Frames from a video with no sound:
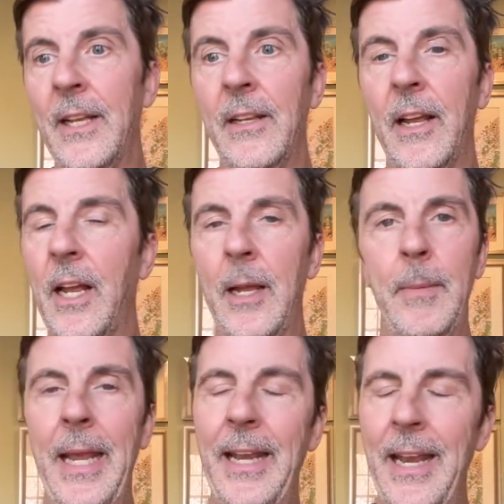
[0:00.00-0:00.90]
um,
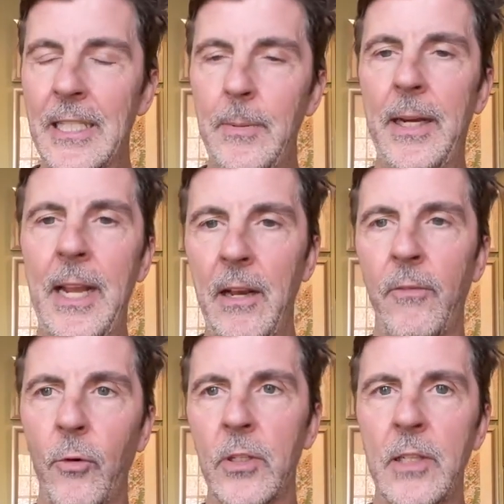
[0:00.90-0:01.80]
and it has to be
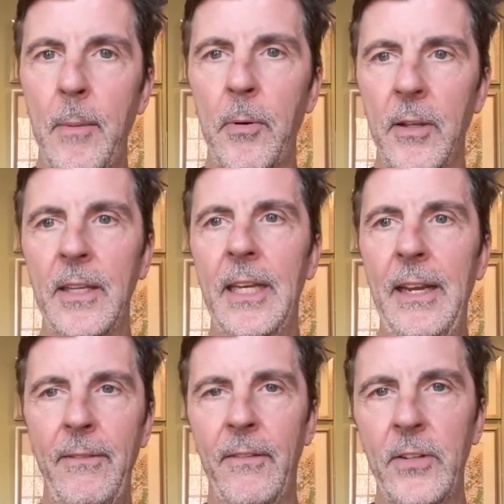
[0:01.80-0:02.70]
accounted for separately.
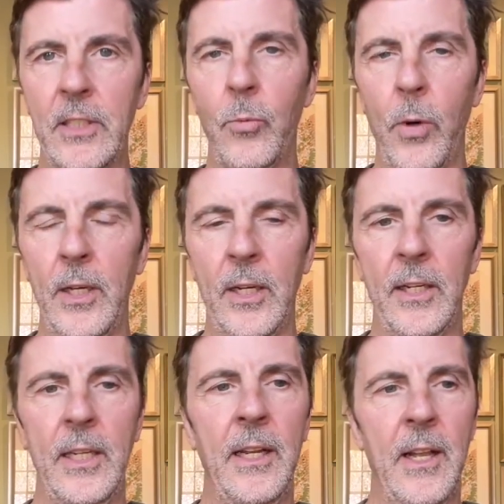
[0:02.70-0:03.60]
Even if it's in one
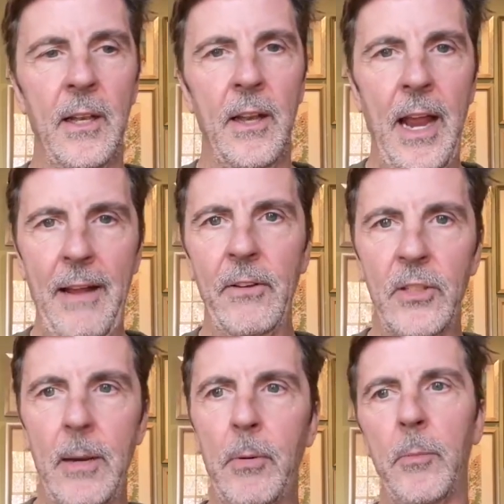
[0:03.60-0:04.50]
entity, have a
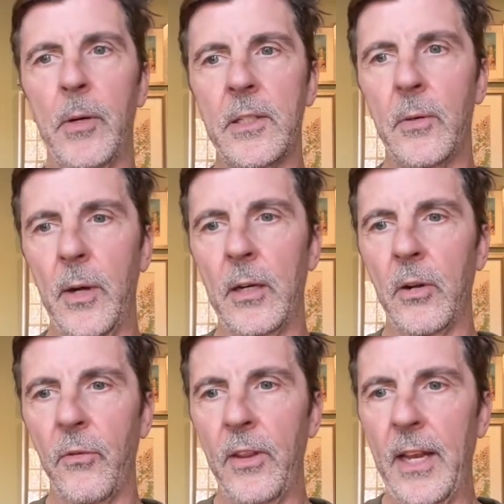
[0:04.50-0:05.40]
separate books and
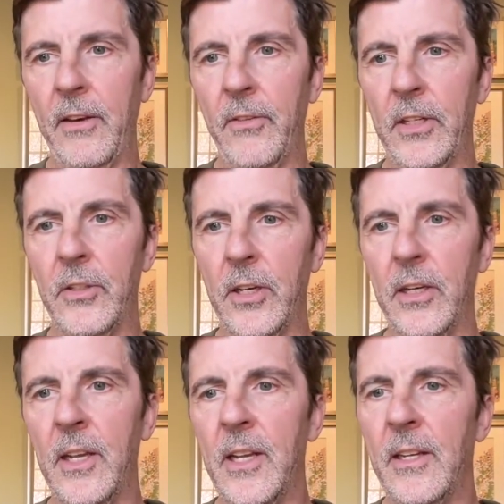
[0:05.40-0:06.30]
records for that
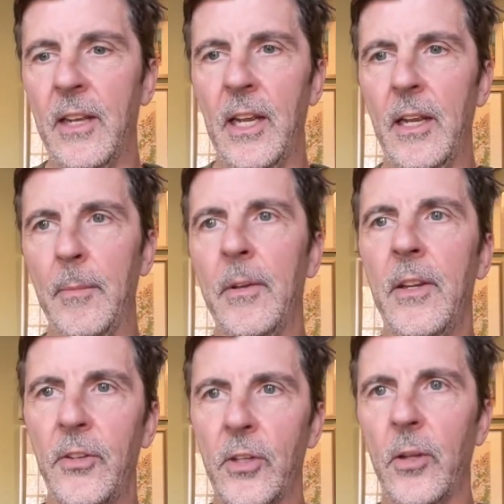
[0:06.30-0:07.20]
division um,
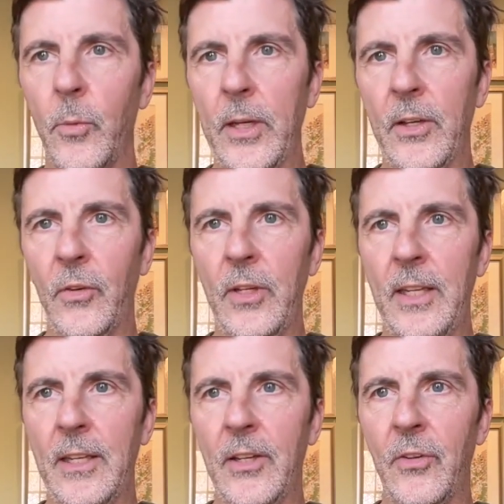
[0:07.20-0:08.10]
so that we can see
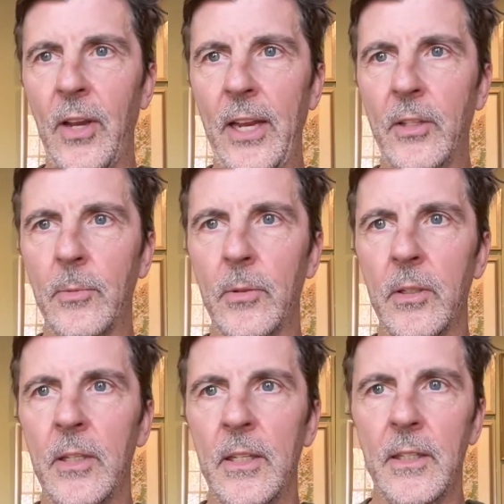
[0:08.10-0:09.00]
that it's
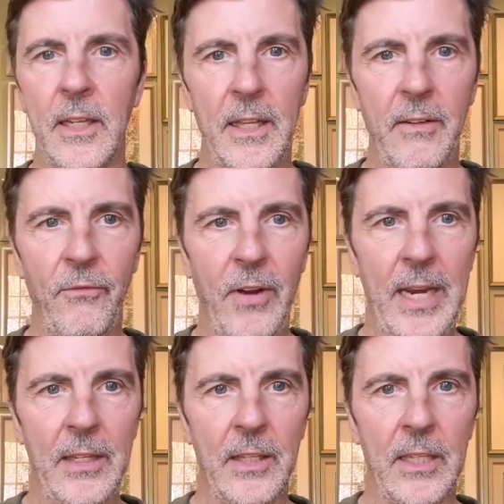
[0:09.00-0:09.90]
sizable. And then
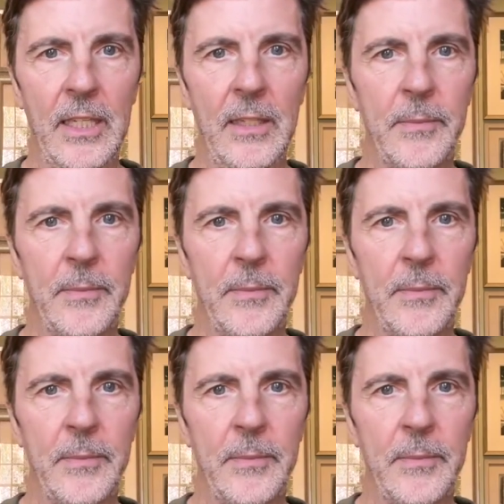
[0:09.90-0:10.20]
finally,